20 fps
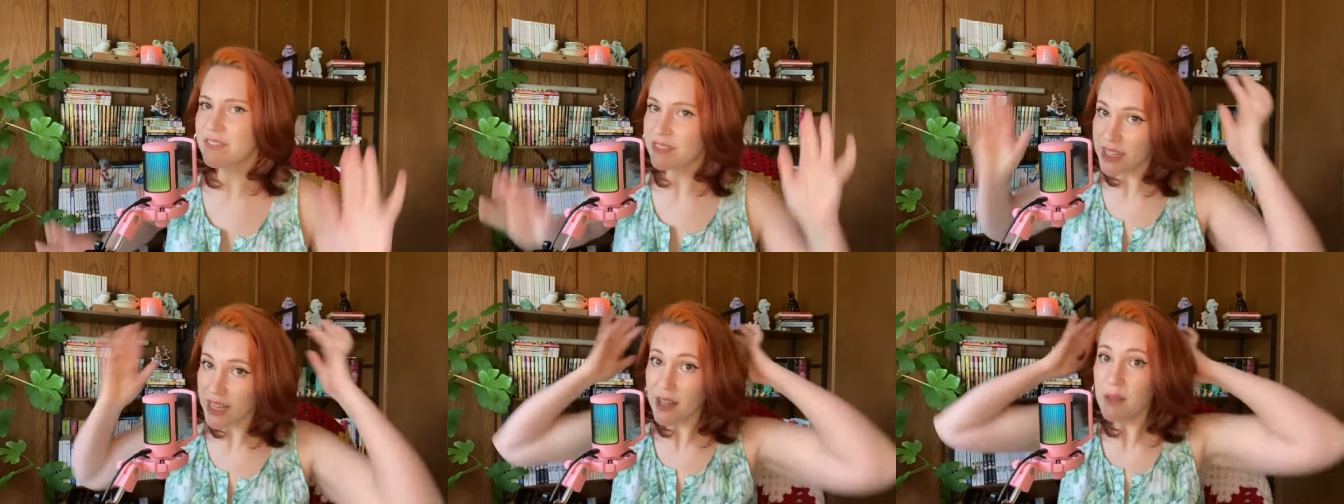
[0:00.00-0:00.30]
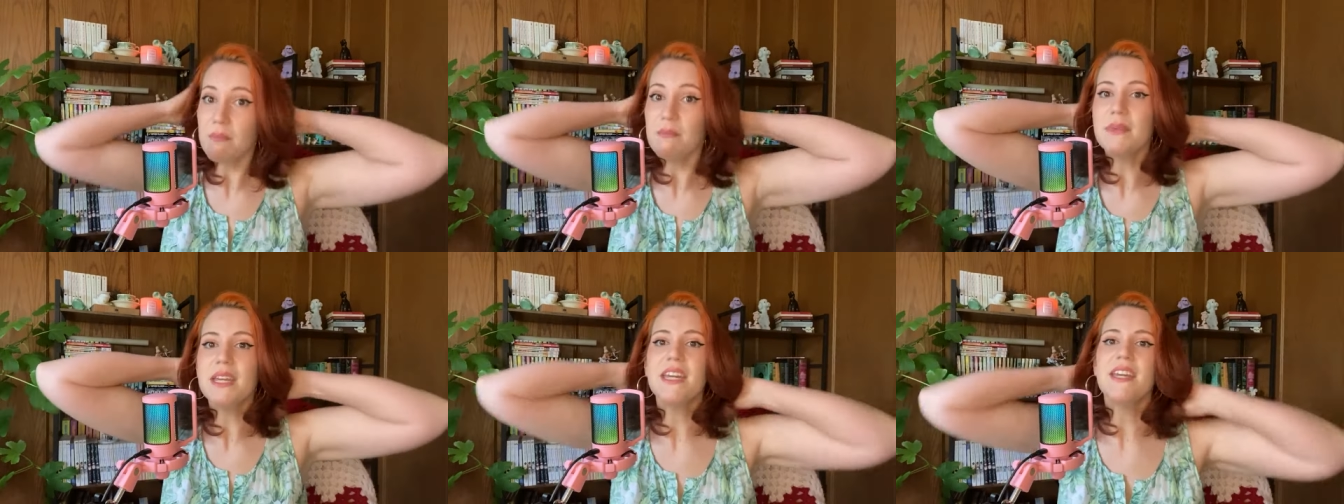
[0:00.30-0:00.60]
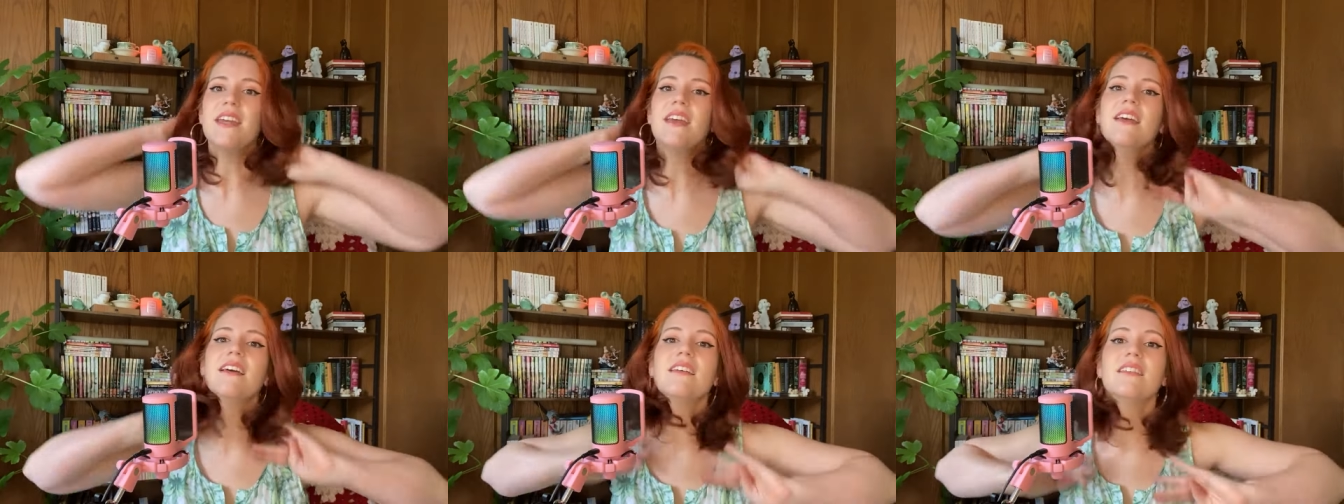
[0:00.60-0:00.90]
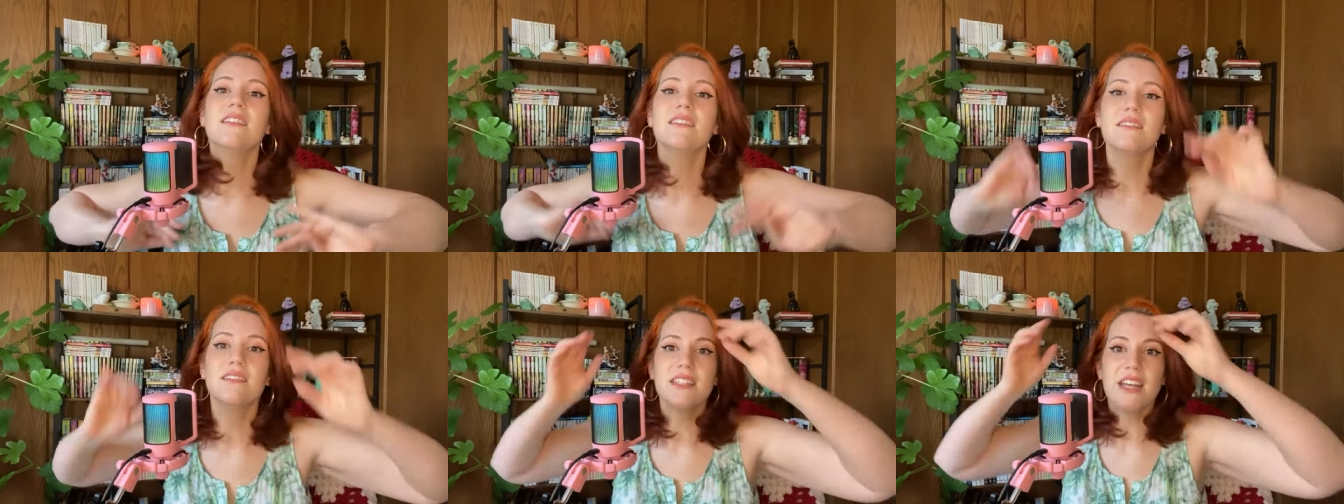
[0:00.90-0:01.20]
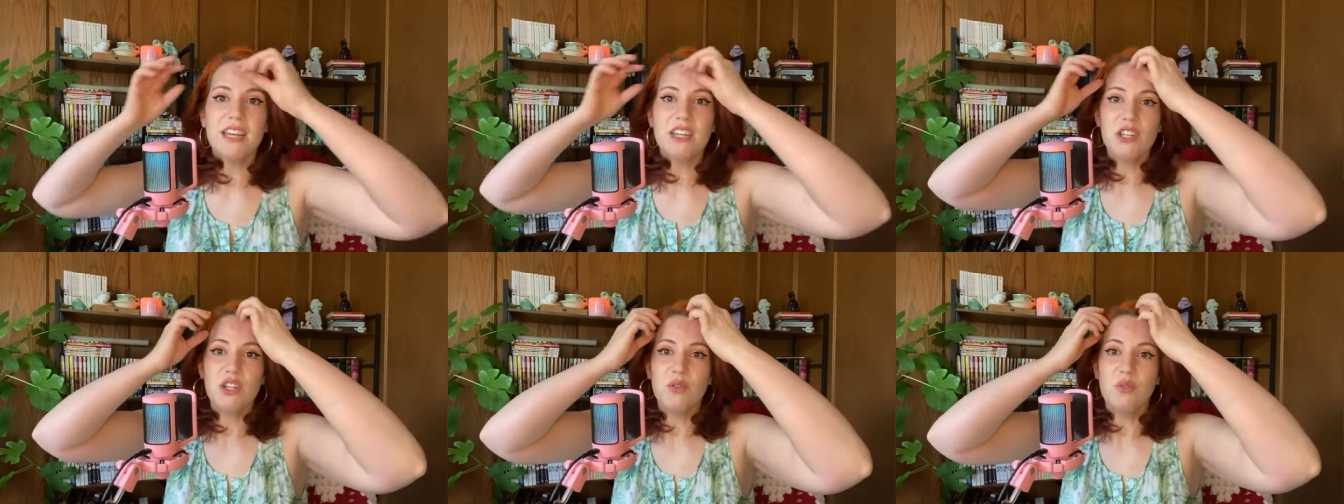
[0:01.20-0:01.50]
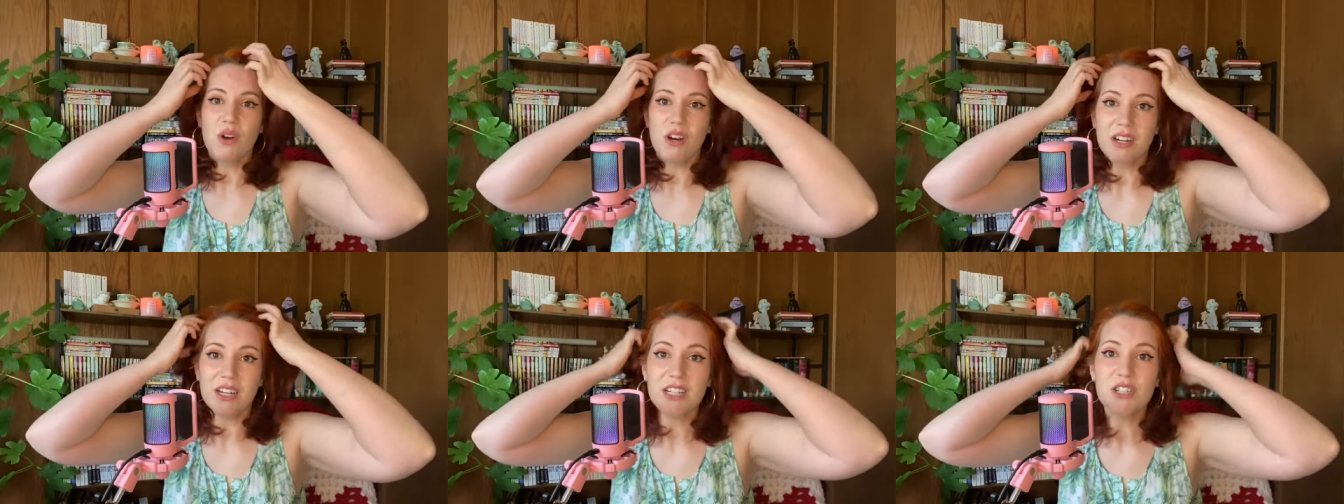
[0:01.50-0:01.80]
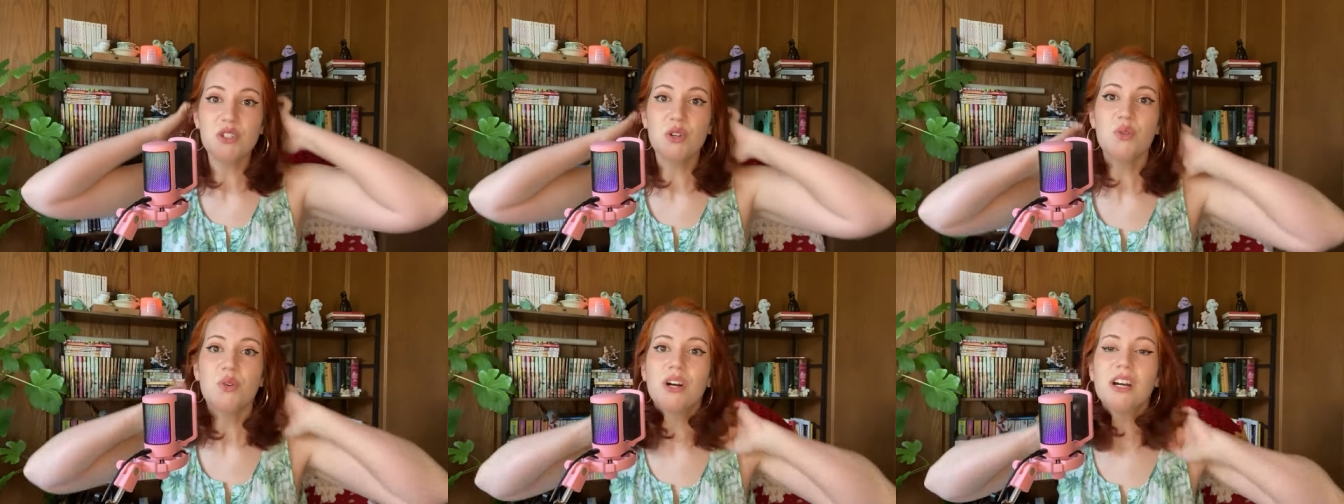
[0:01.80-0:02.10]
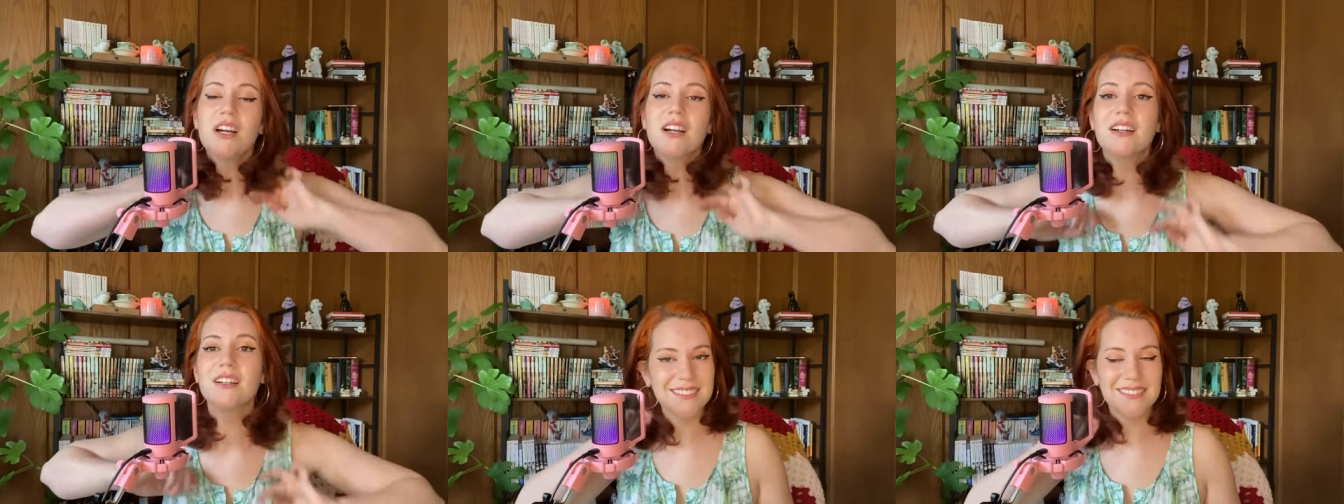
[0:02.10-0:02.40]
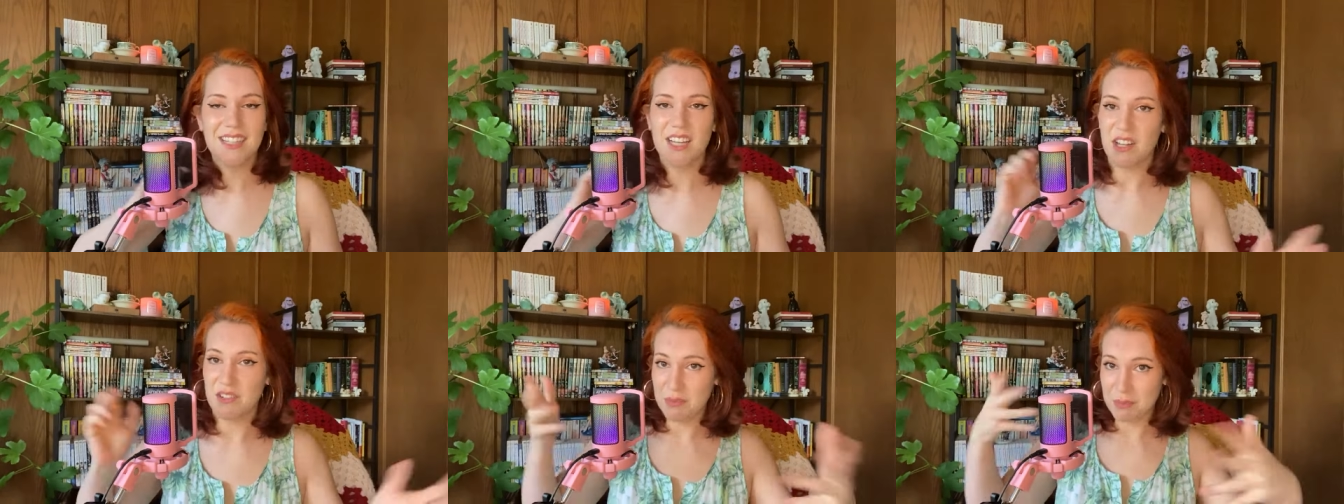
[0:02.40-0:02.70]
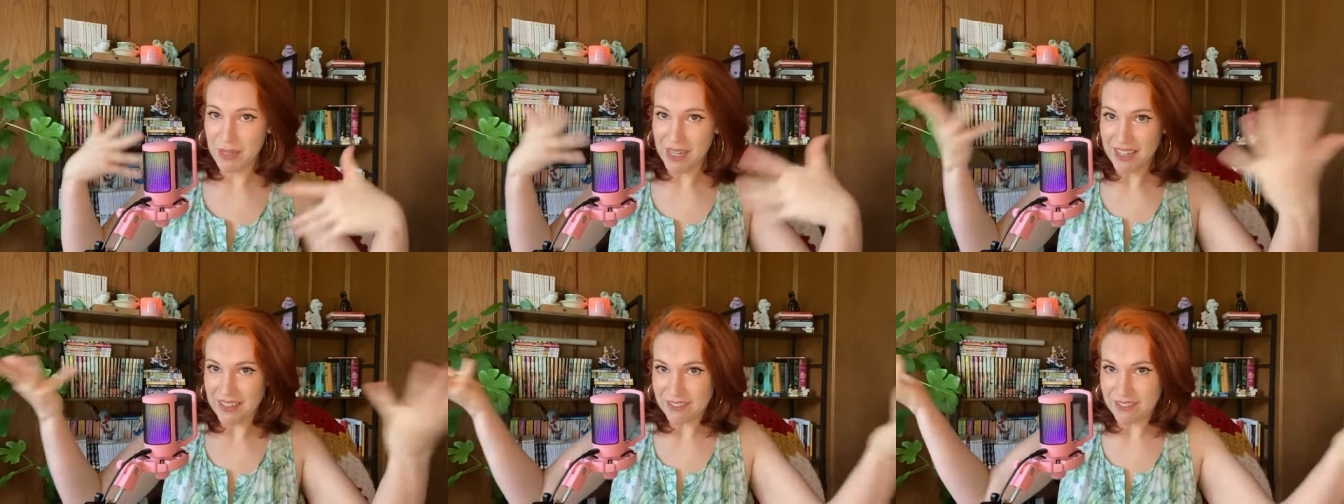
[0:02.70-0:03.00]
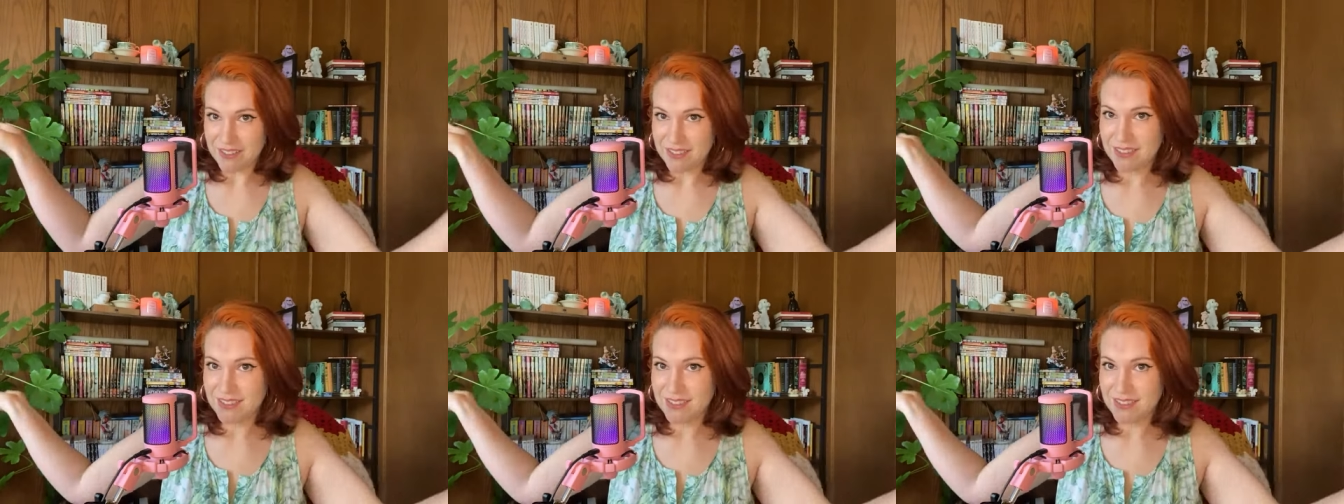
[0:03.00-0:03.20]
Let me take you on a tour of Plave.